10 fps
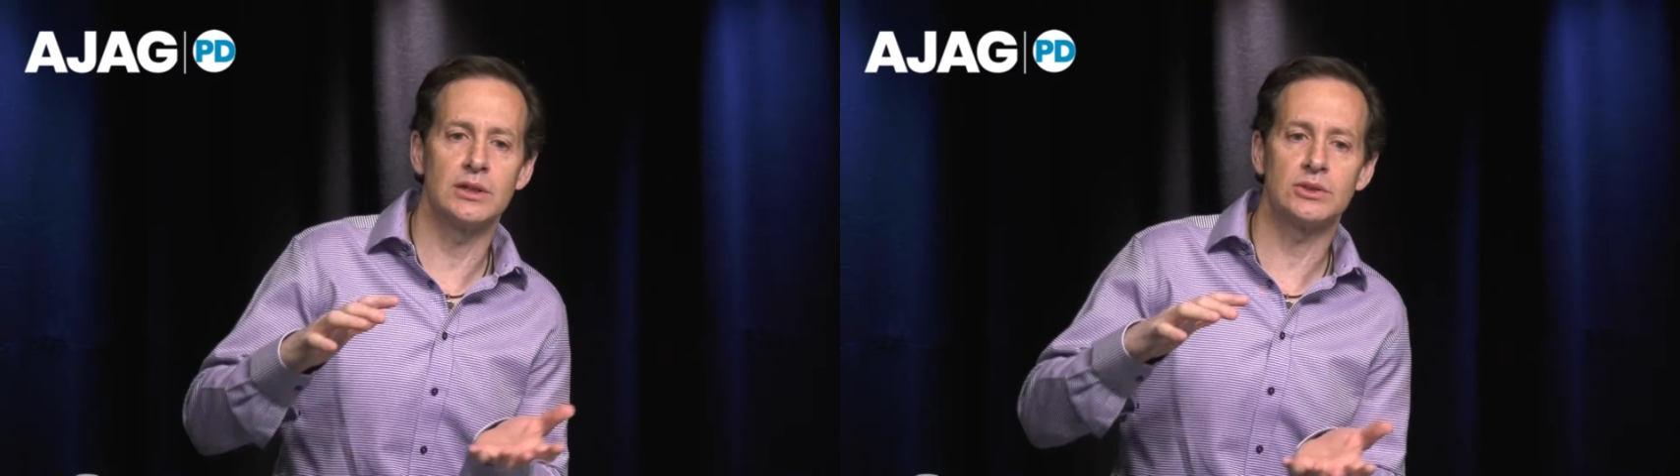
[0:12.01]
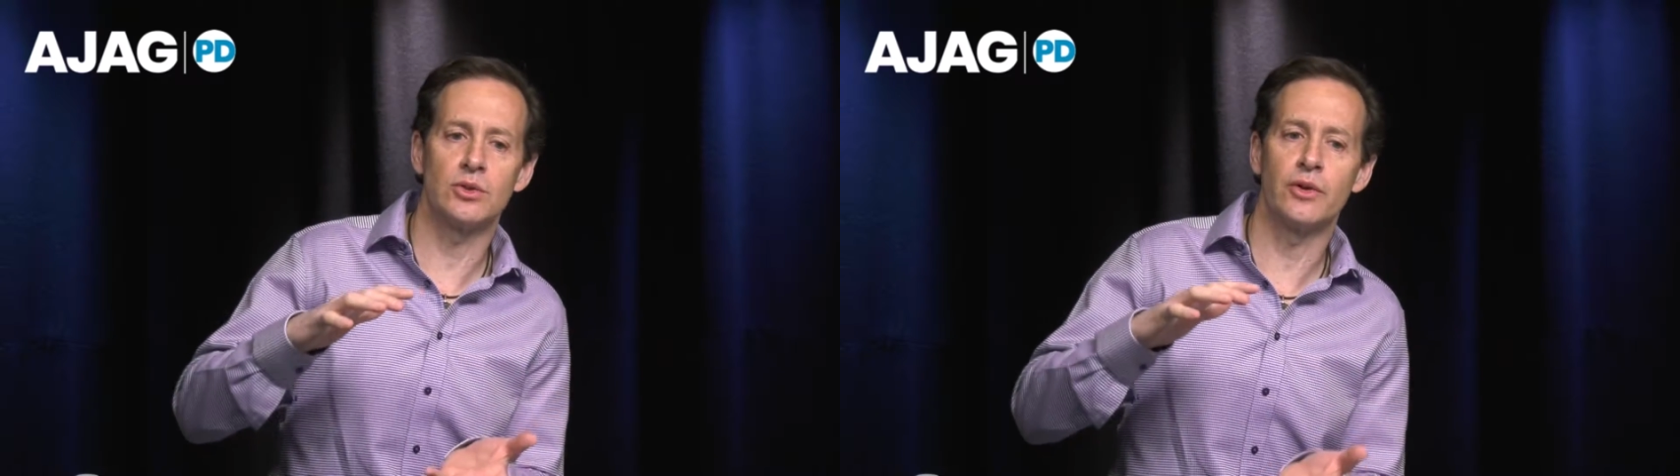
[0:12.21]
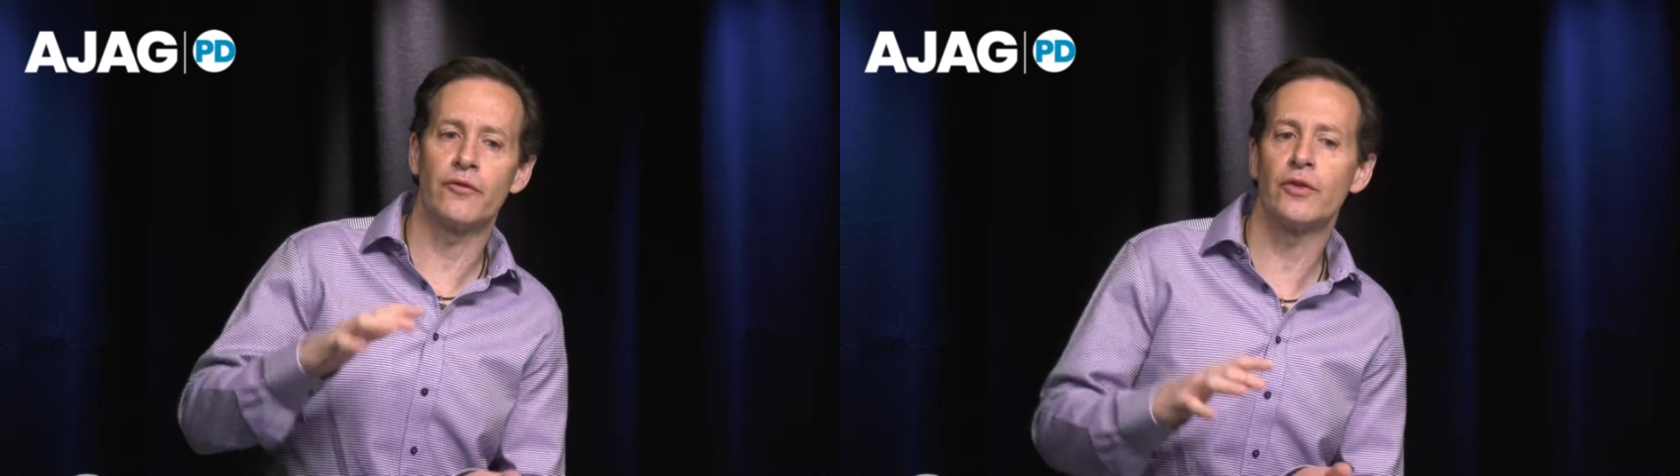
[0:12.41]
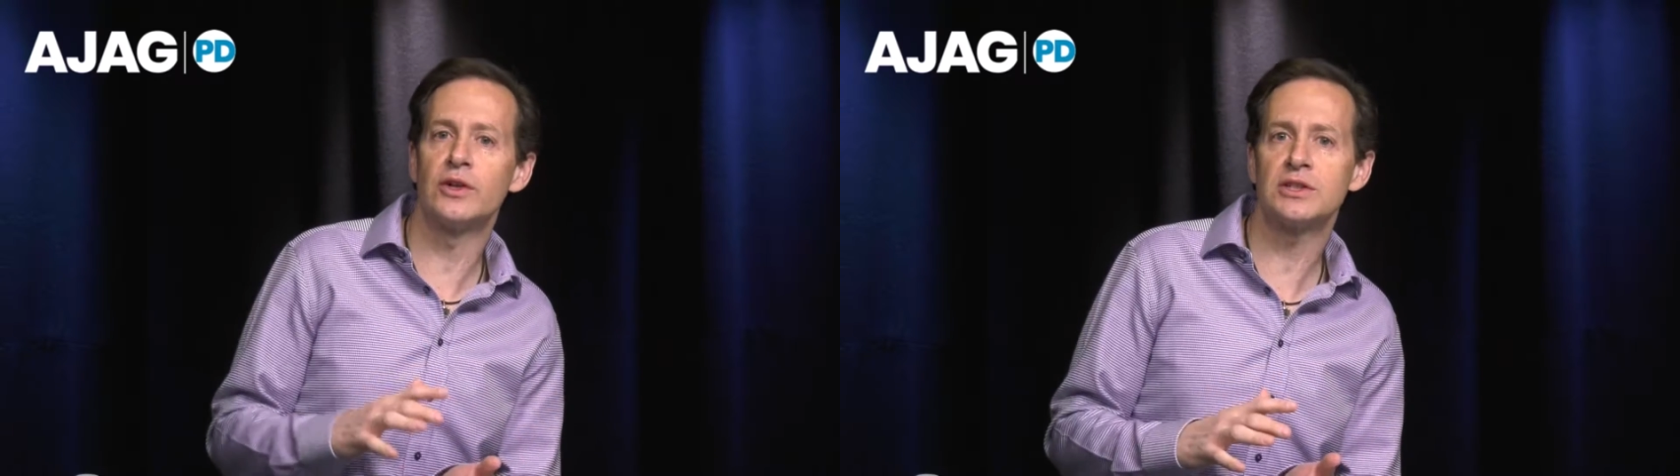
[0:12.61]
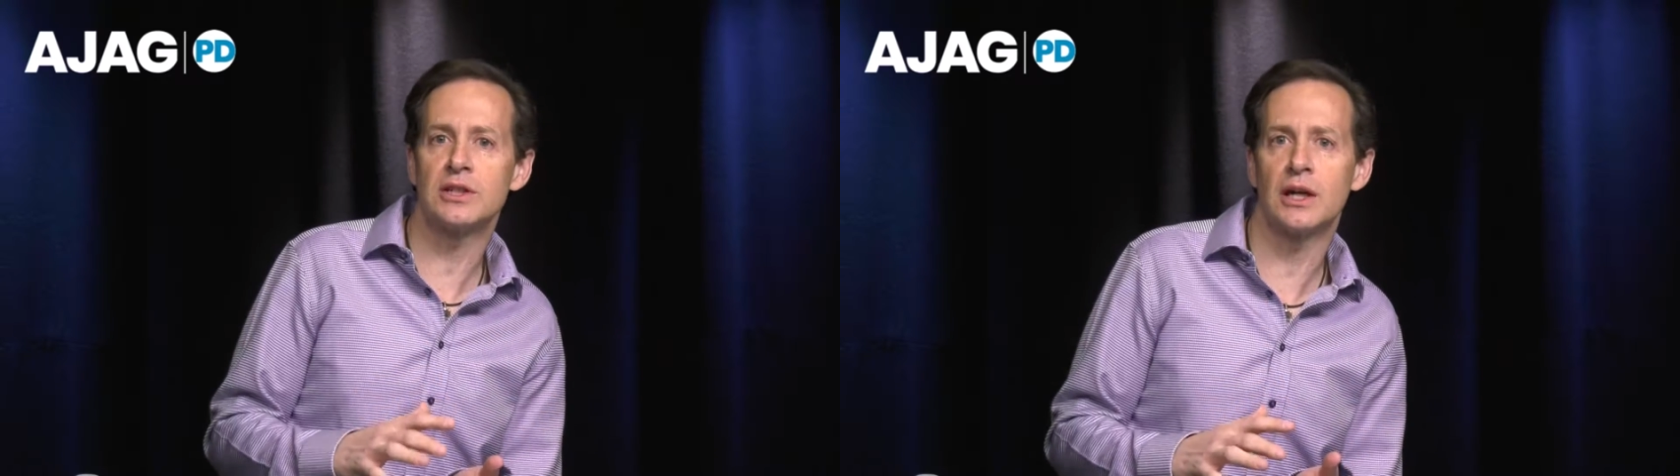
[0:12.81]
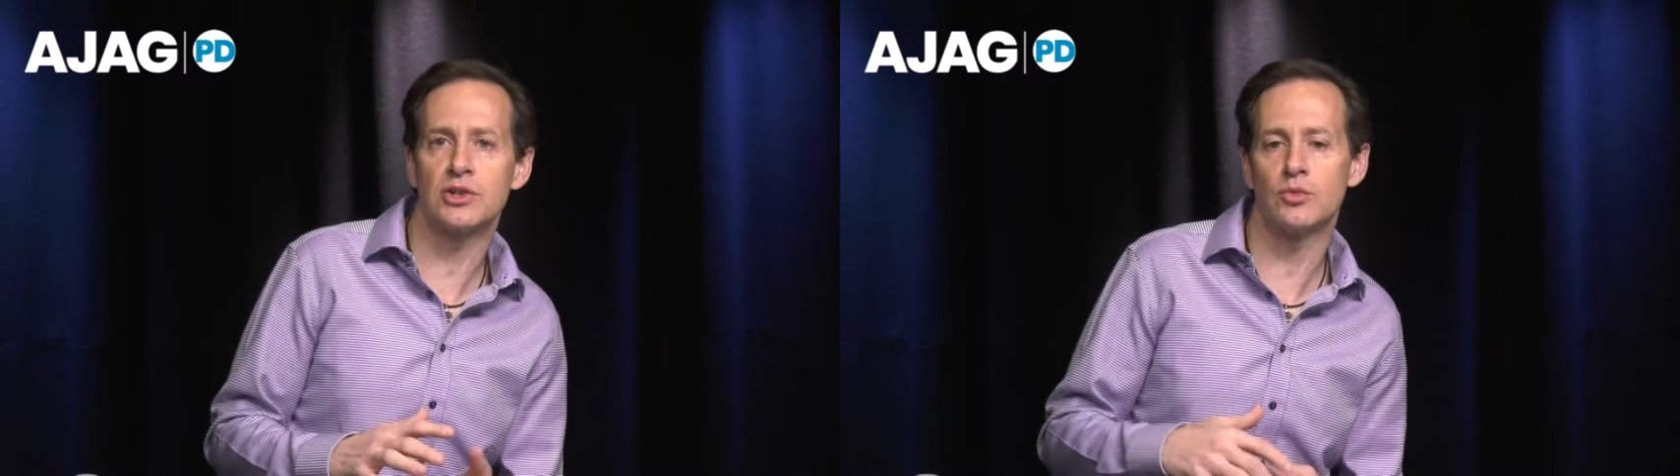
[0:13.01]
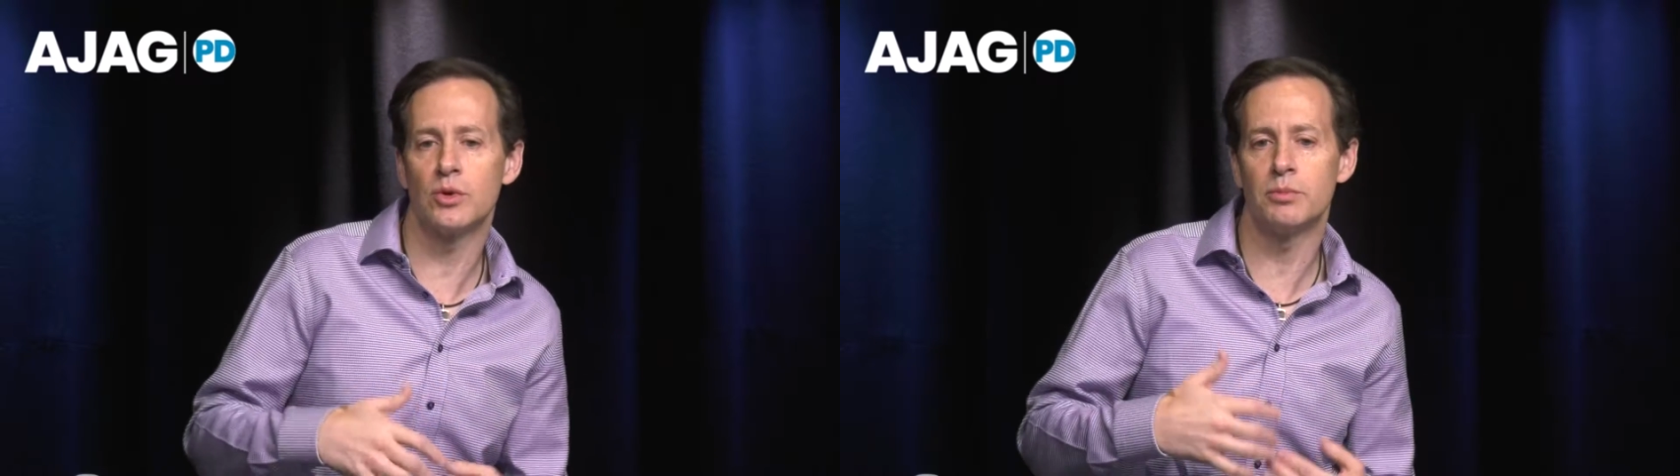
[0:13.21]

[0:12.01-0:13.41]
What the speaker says: So the first section will